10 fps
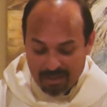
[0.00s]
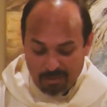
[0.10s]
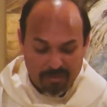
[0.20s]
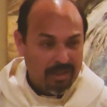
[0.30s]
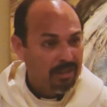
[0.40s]

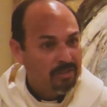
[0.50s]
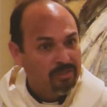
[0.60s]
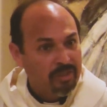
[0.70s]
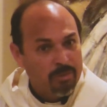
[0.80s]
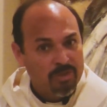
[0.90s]
We've kind of
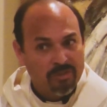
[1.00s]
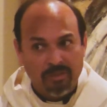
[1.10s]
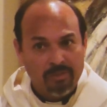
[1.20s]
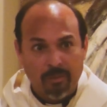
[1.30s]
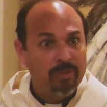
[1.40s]
distinguished
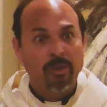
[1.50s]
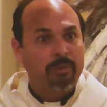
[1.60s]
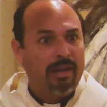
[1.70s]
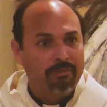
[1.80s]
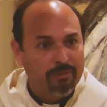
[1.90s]
ourselves that we
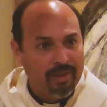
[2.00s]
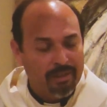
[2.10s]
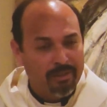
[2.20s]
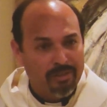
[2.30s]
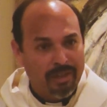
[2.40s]
don't have a
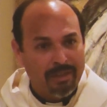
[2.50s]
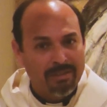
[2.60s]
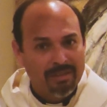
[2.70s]
regular thing.